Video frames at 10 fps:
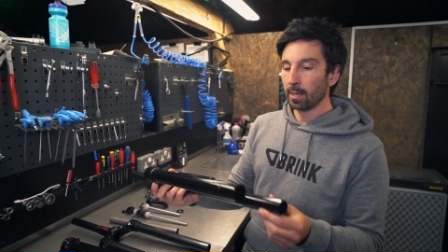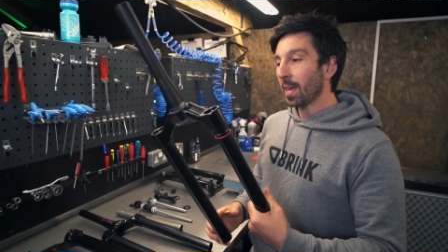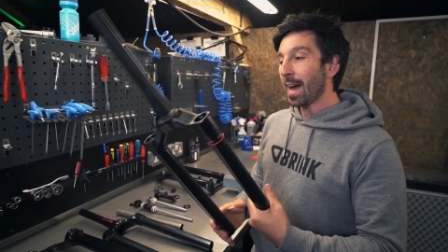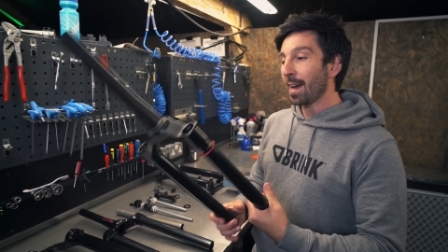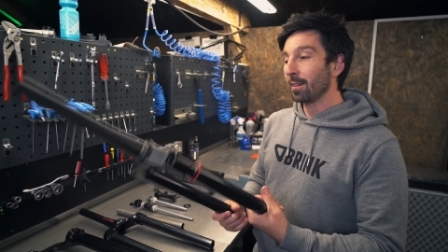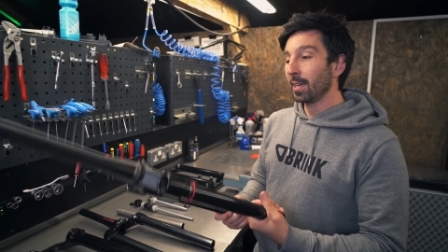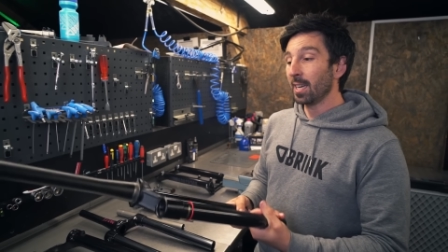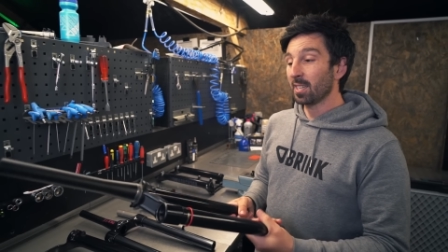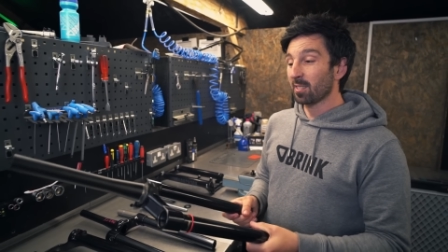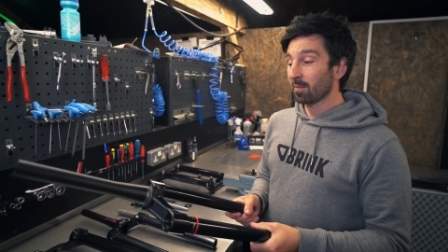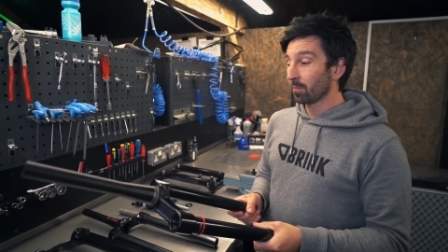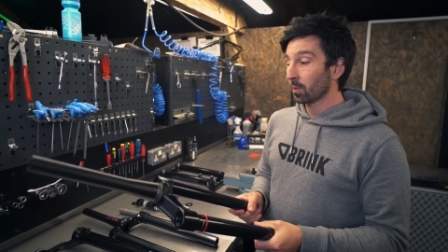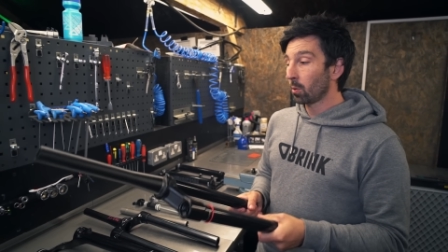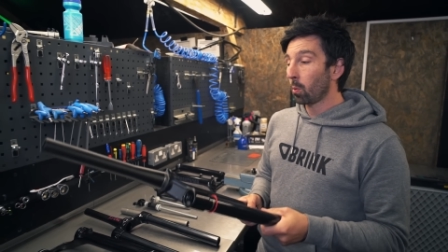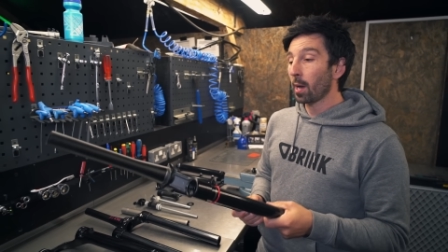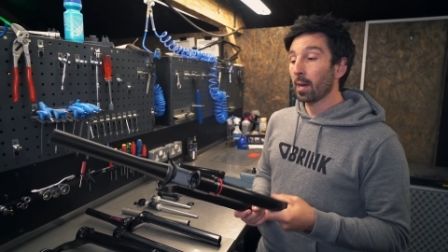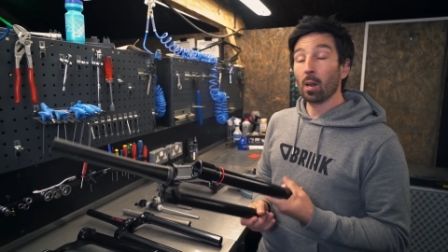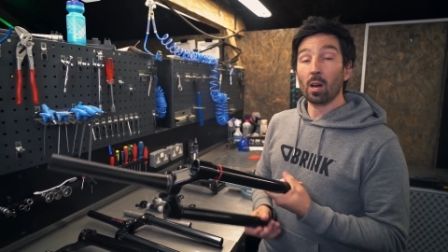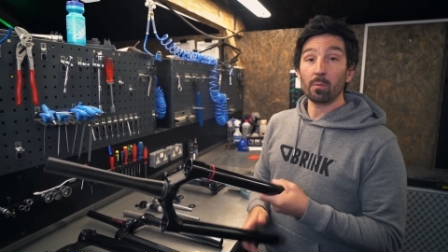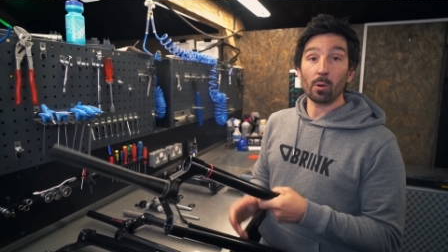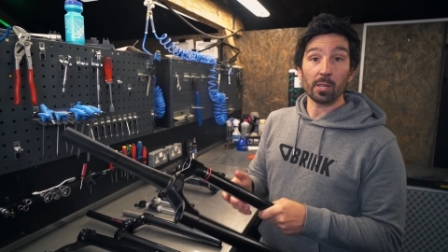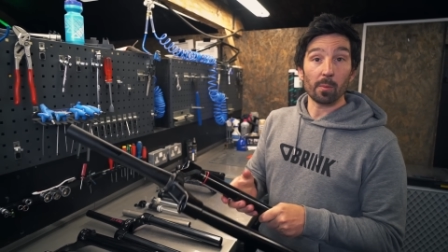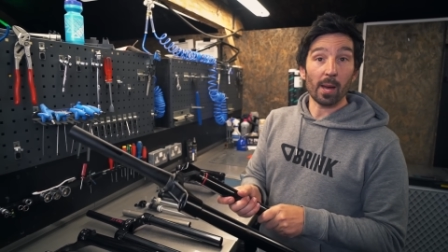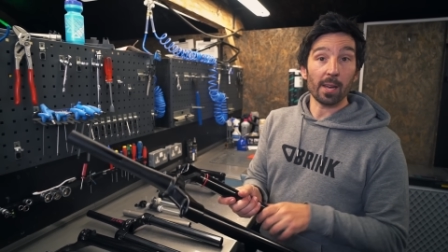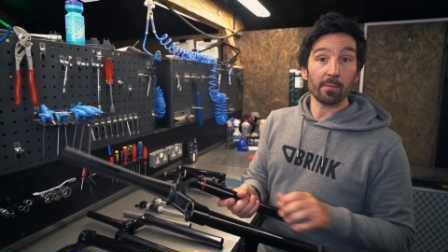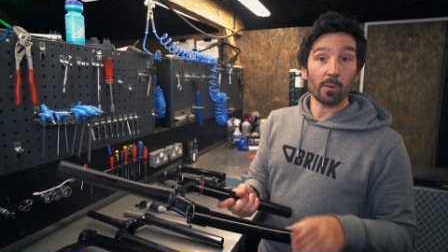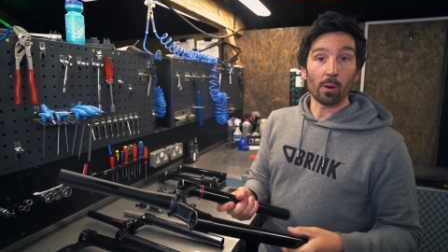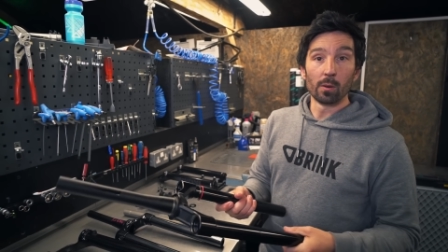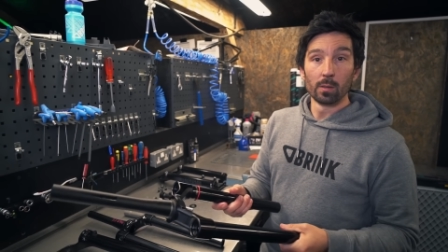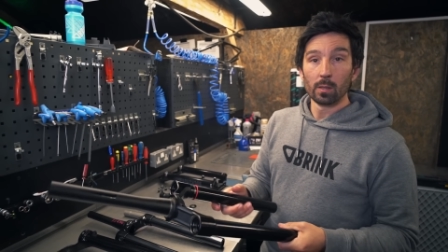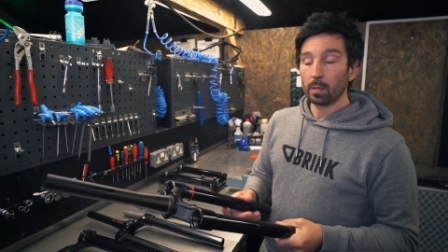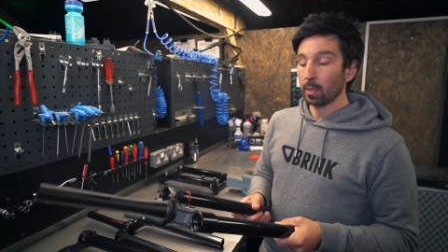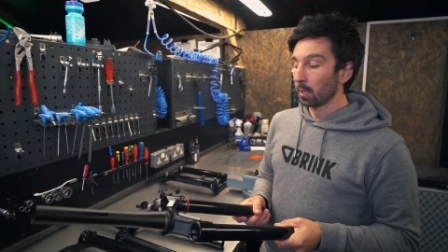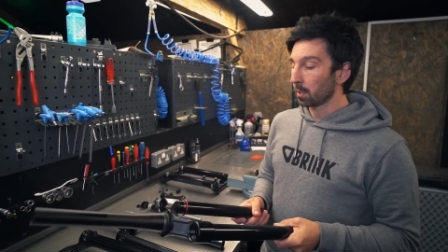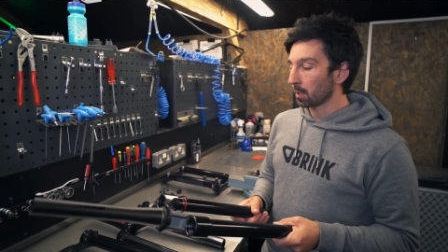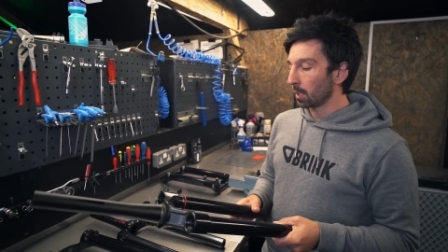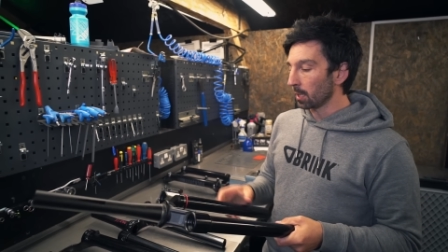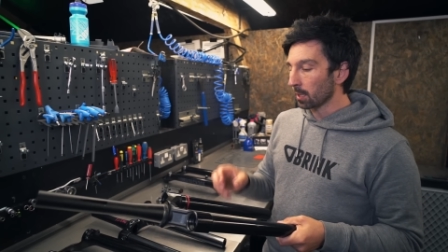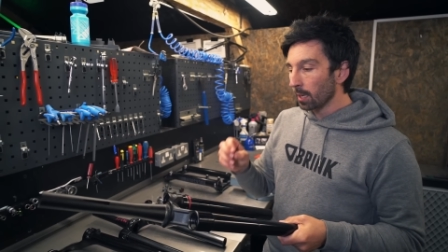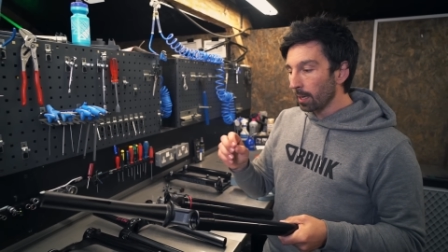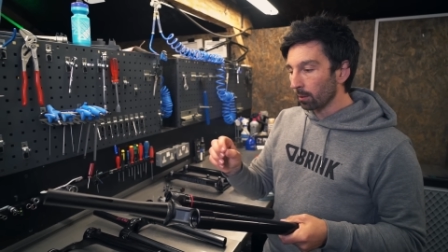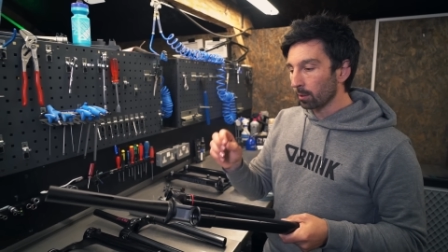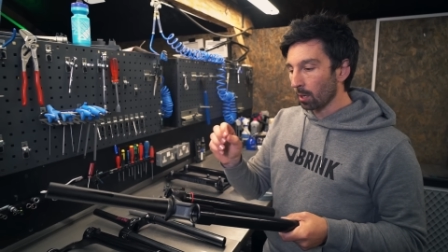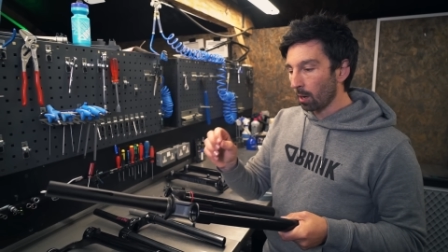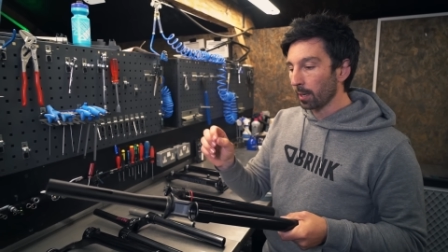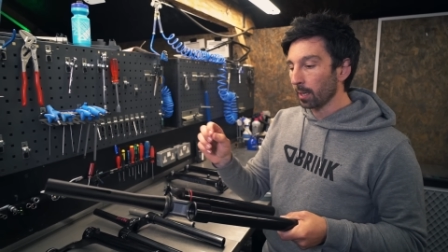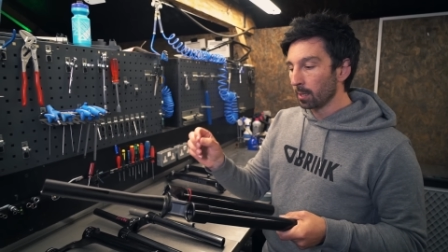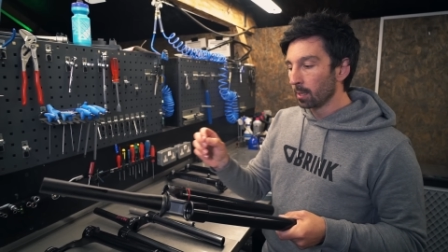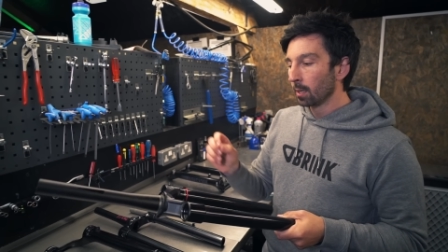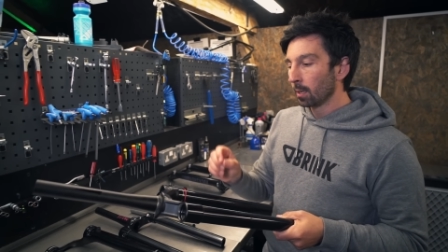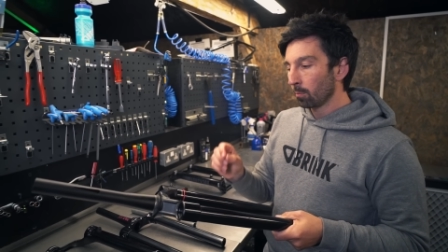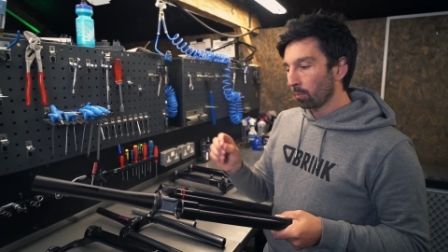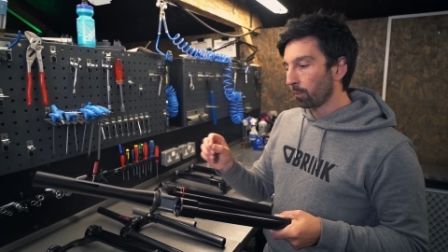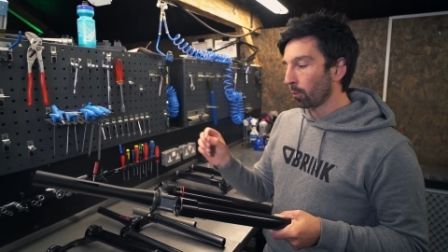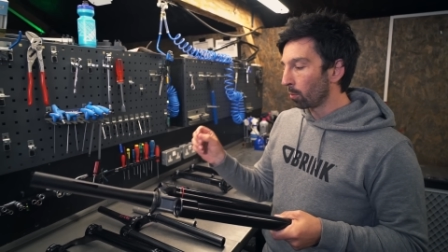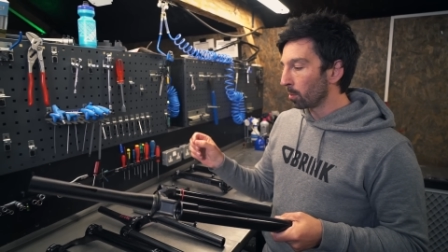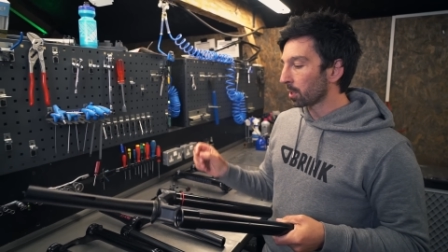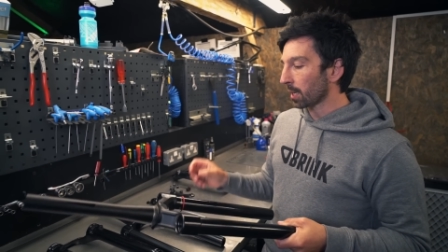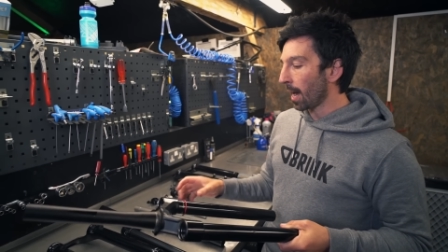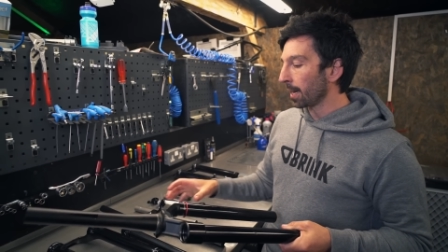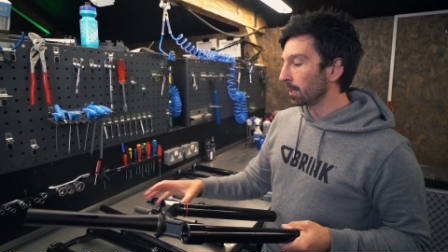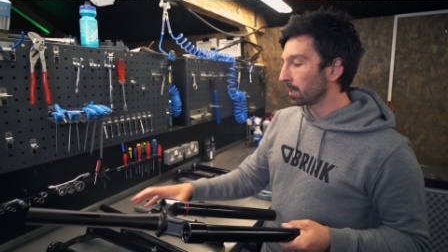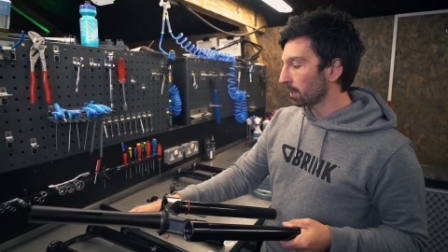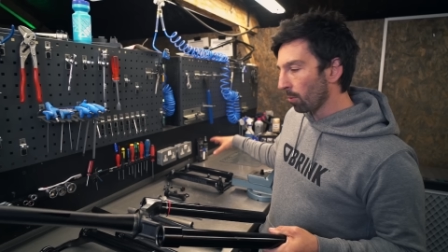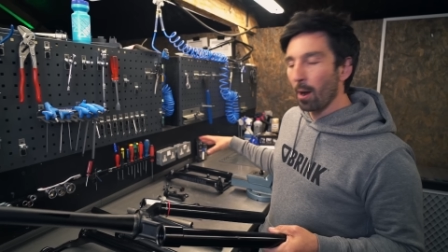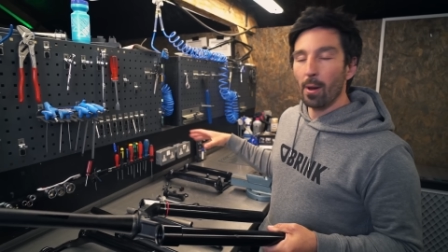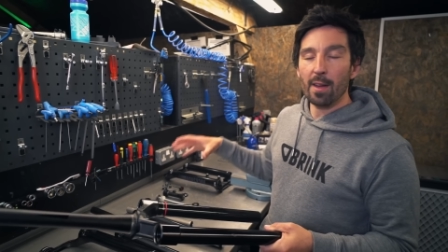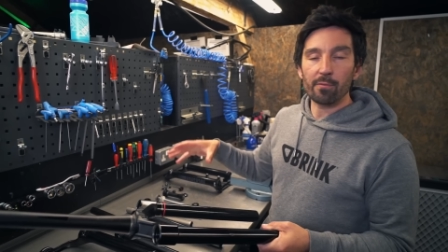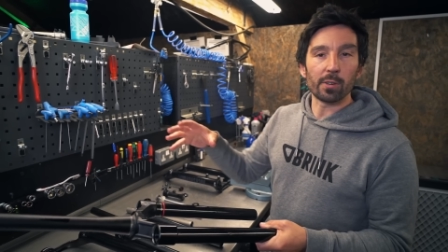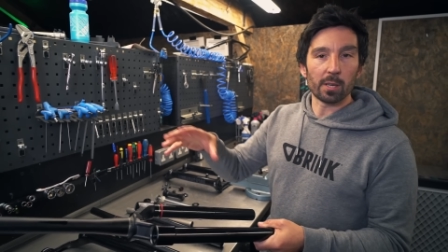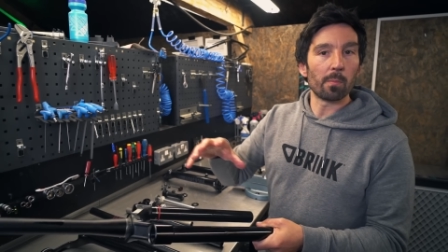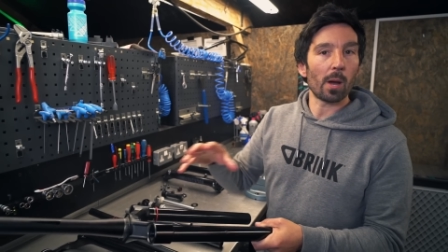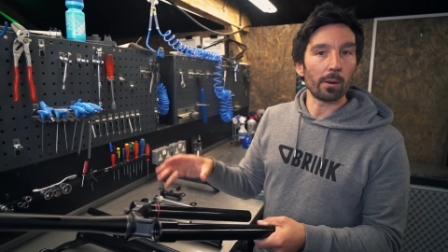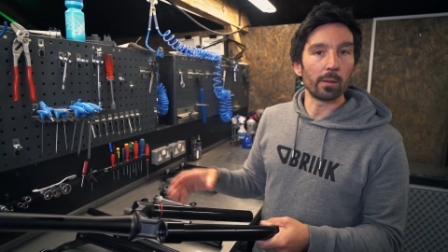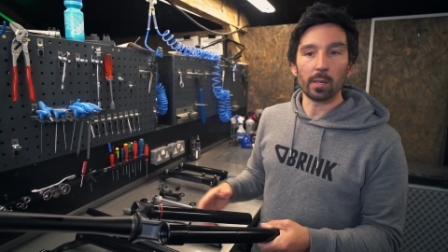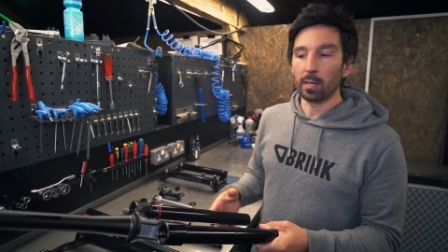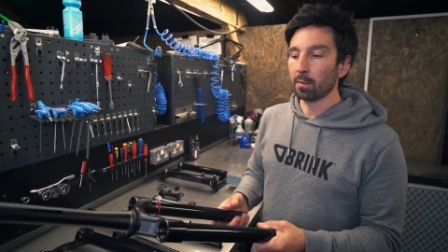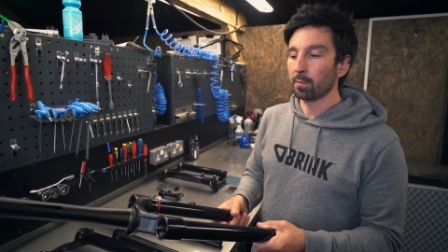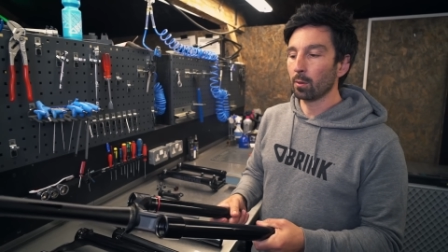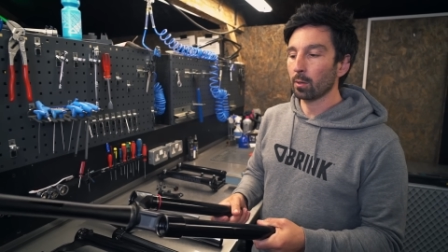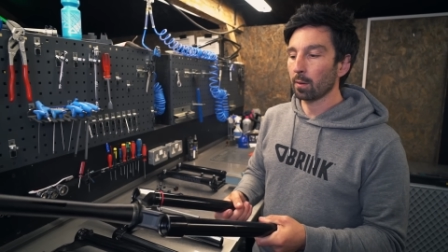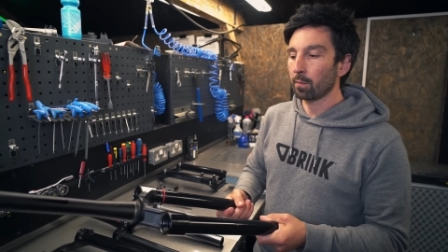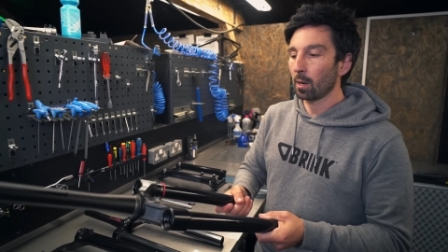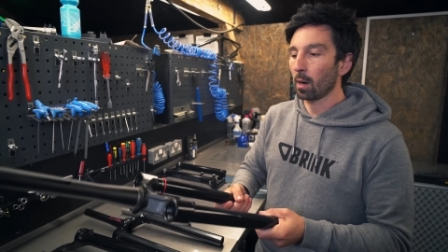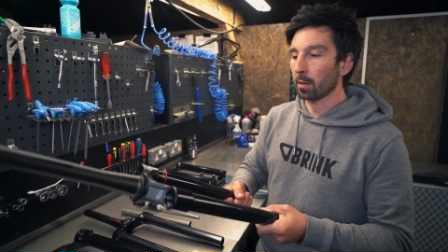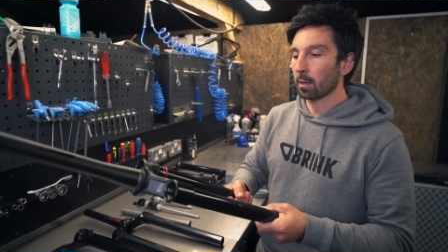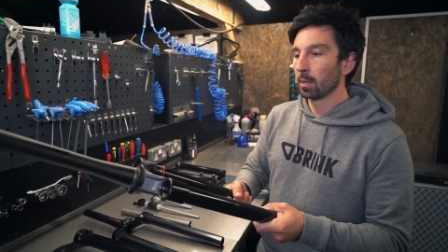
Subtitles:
That is quite a lot of what you're paying for, is these little tiny performance gains throughout every component in the fork, if you like.